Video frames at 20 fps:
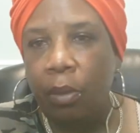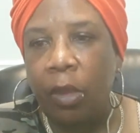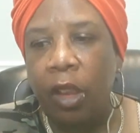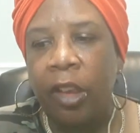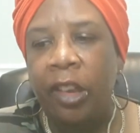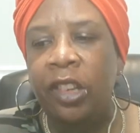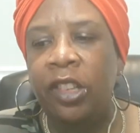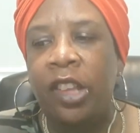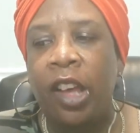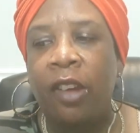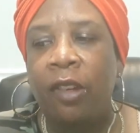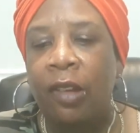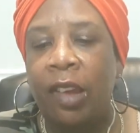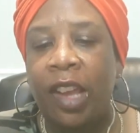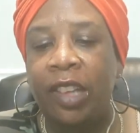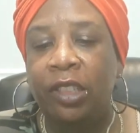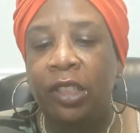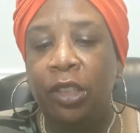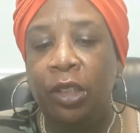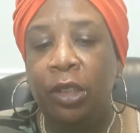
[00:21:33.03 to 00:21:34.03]
because I don't
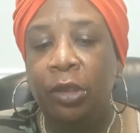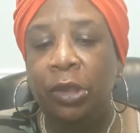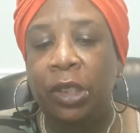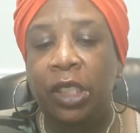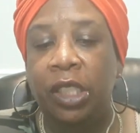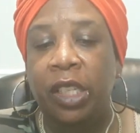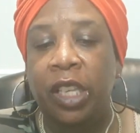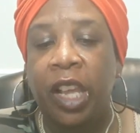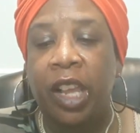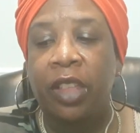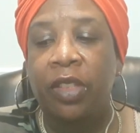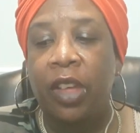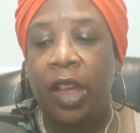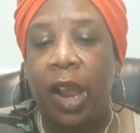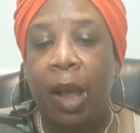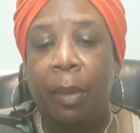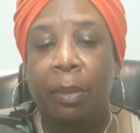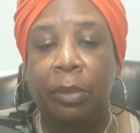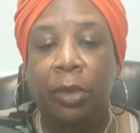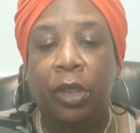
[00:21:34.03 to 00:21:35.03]
like to do it the day that
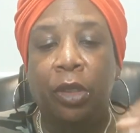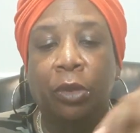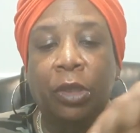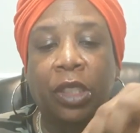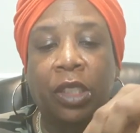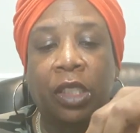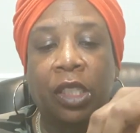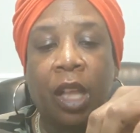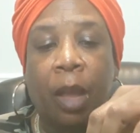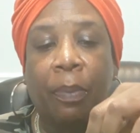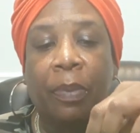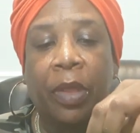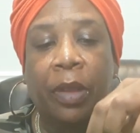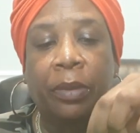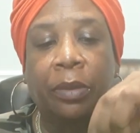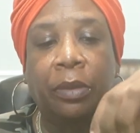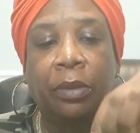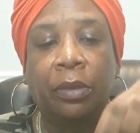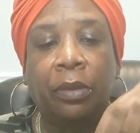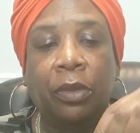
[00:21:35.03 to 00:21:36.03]
I'm doing something.
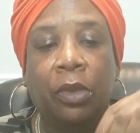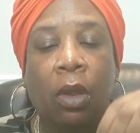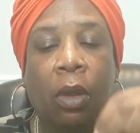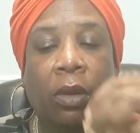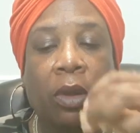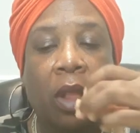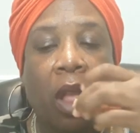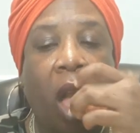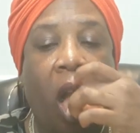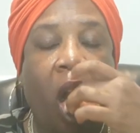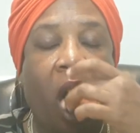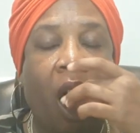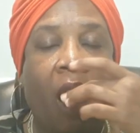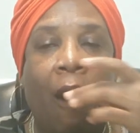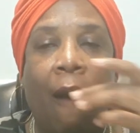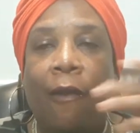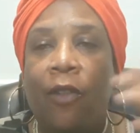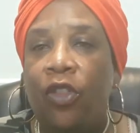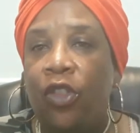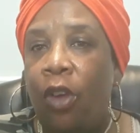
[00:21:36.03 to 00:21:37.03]

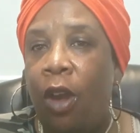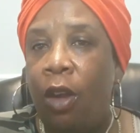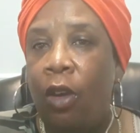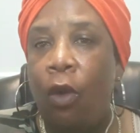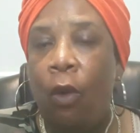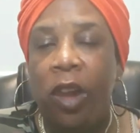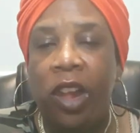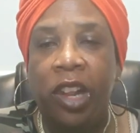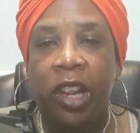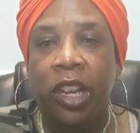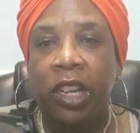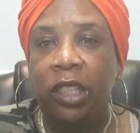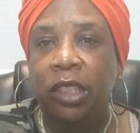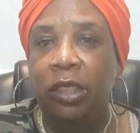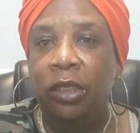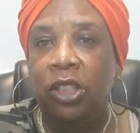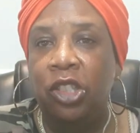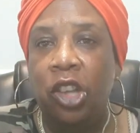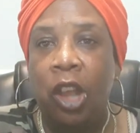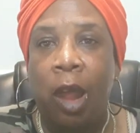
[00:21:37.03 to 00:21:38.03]
So I go ahead
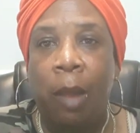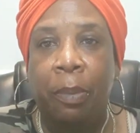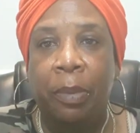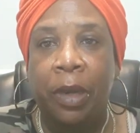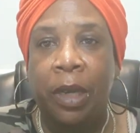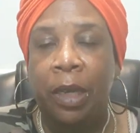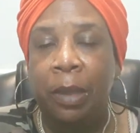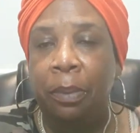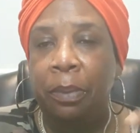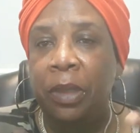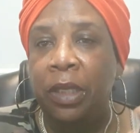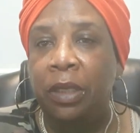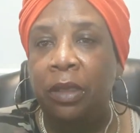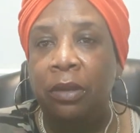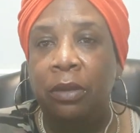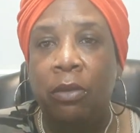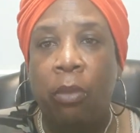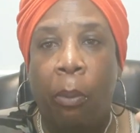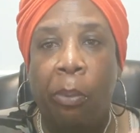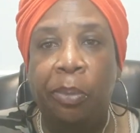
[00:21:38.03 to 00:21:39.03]
and chop up
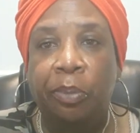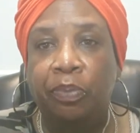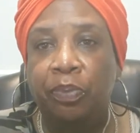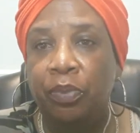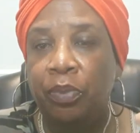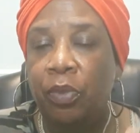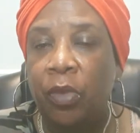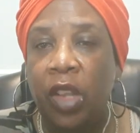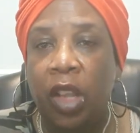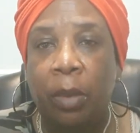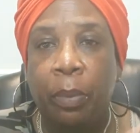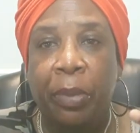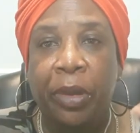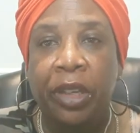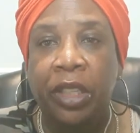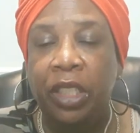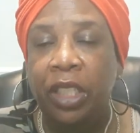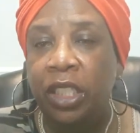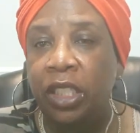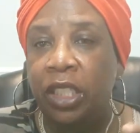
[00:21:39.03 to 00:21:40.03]
and put
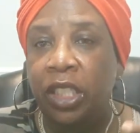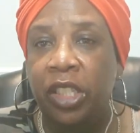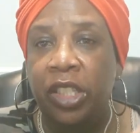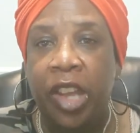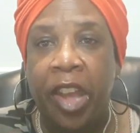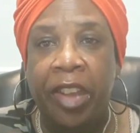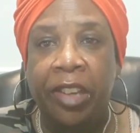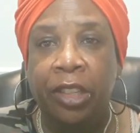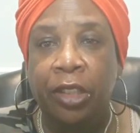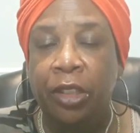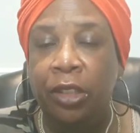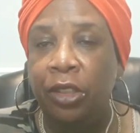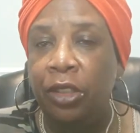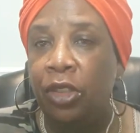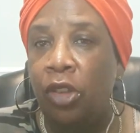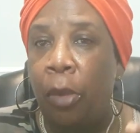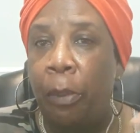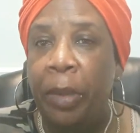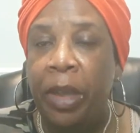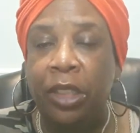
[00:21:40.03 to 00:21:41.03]
it in containers
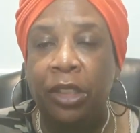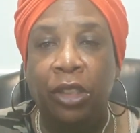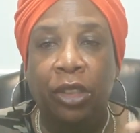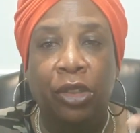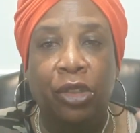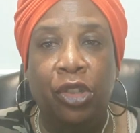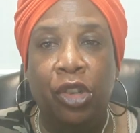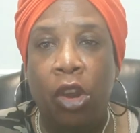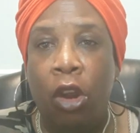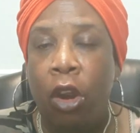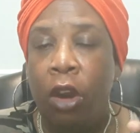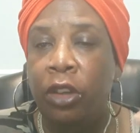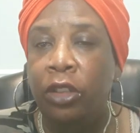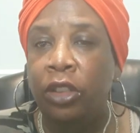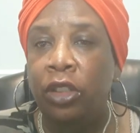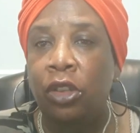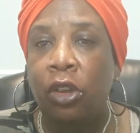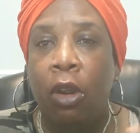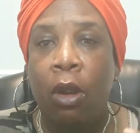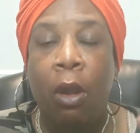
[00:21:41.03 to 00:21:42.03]
or mason
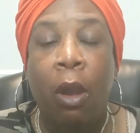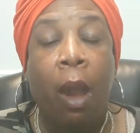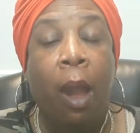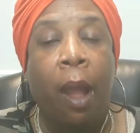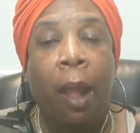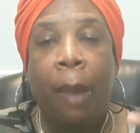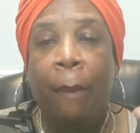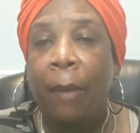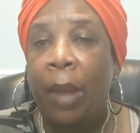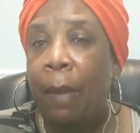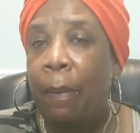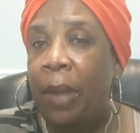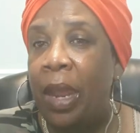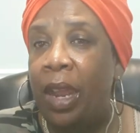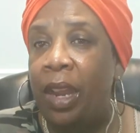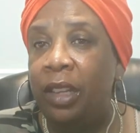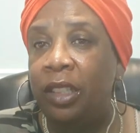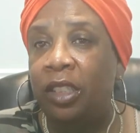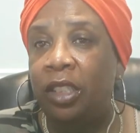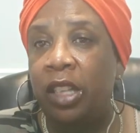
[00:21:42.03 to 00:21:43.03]
jars or my
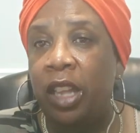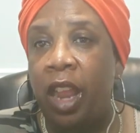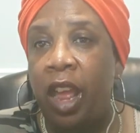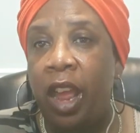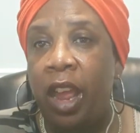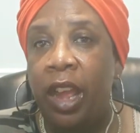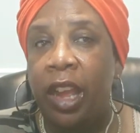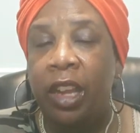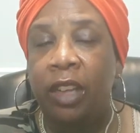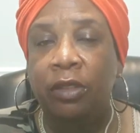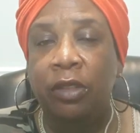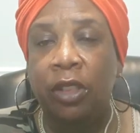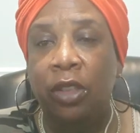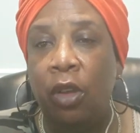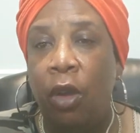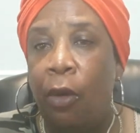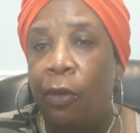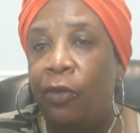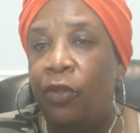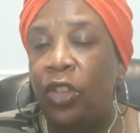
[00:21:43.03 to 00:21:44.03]
bags that I have.
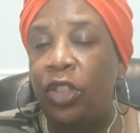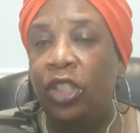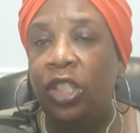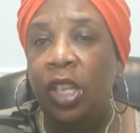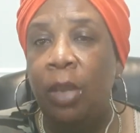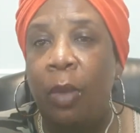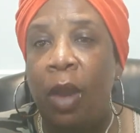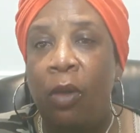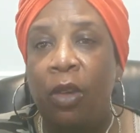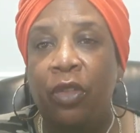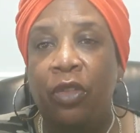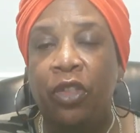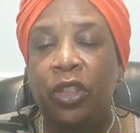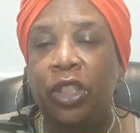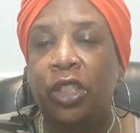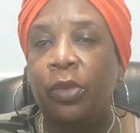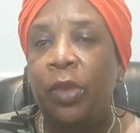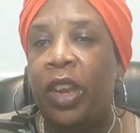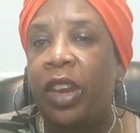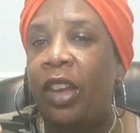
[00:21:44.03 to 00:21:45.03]
So if you see my
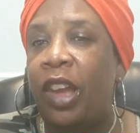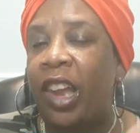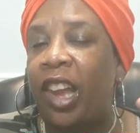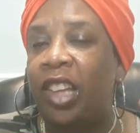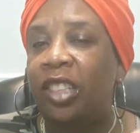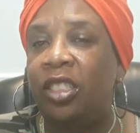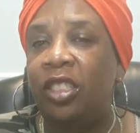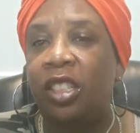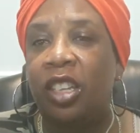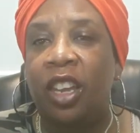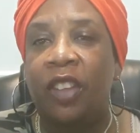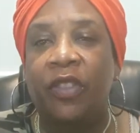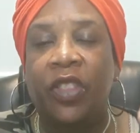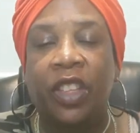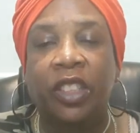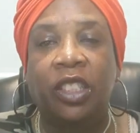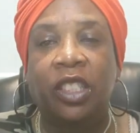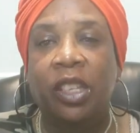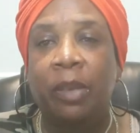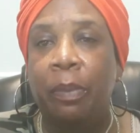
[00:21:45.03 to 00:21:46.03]
refrigerator, I got stuff
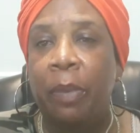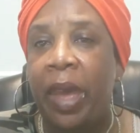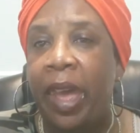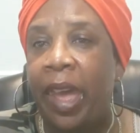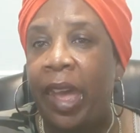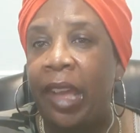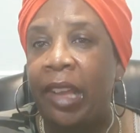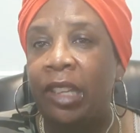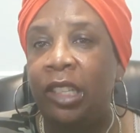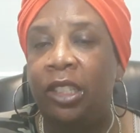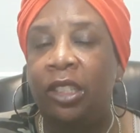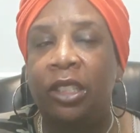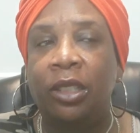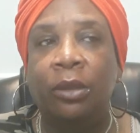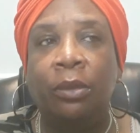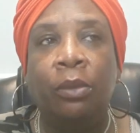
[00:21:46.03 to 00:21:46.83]
that's in bags,